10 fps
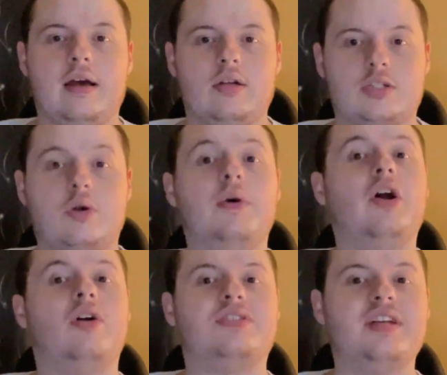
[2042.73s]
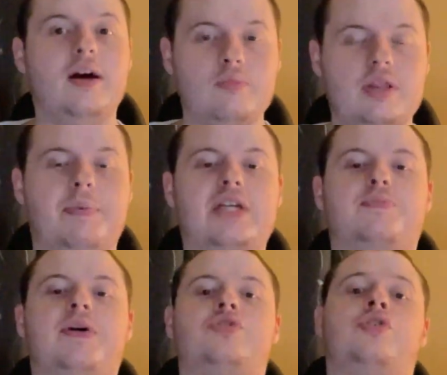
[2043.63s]
So we are done with Best
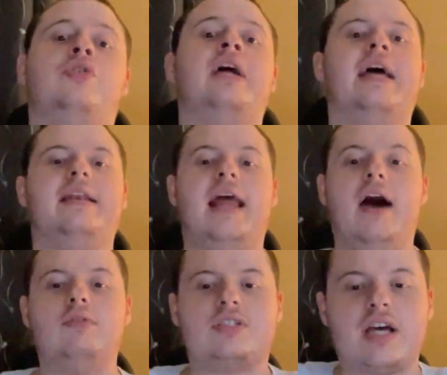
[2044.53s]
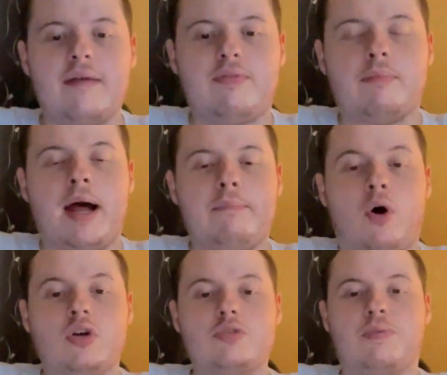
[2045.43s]
Picture. Now it's time for my
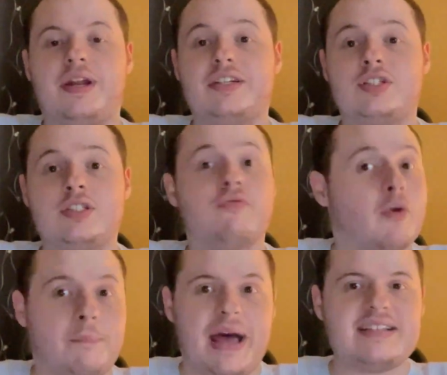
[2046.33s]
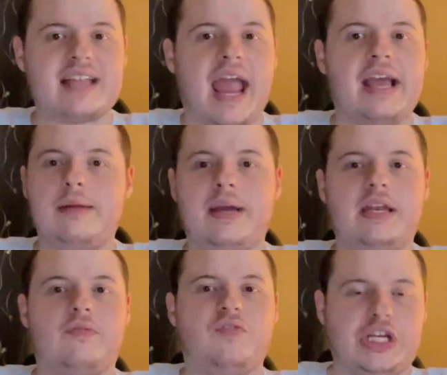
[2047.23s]
bonus predictions for Best
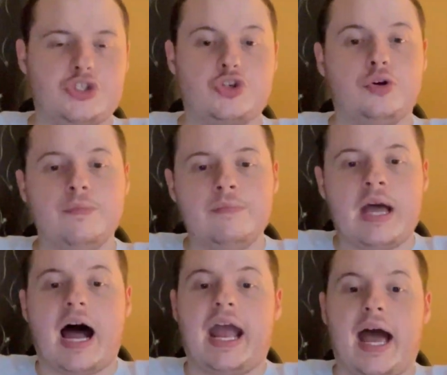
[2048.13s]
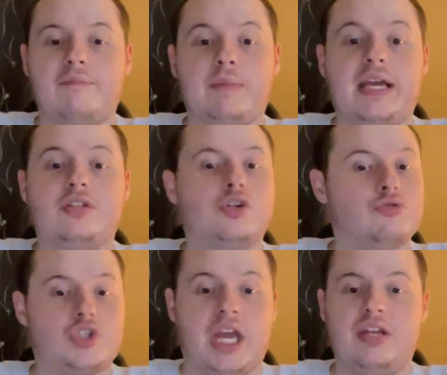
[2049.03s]
Animated Feature. I have made 2
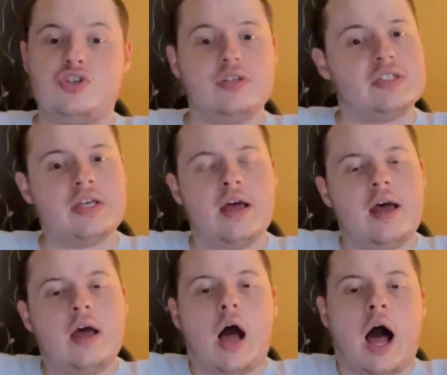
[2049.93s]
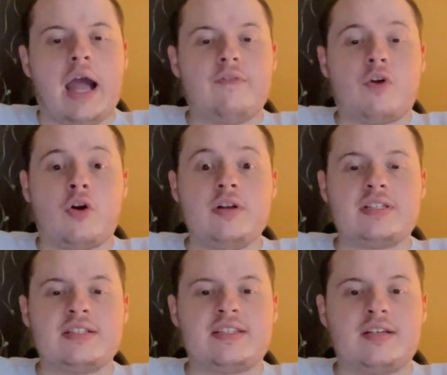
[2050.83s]
changes. I have Ernest
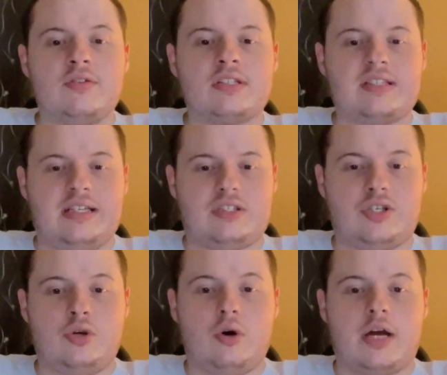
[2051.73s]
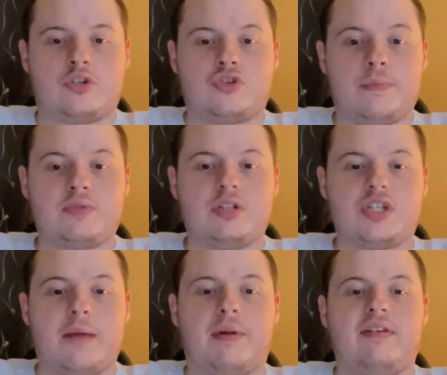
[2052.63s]
and Celestine 2, A Trip to
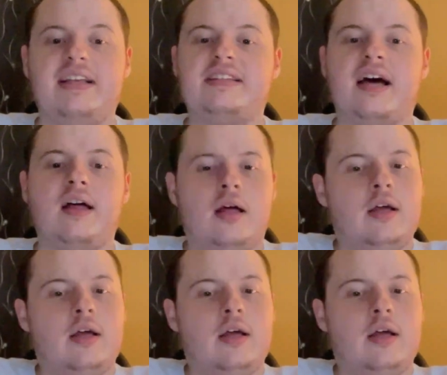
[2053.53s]
Gibraltar,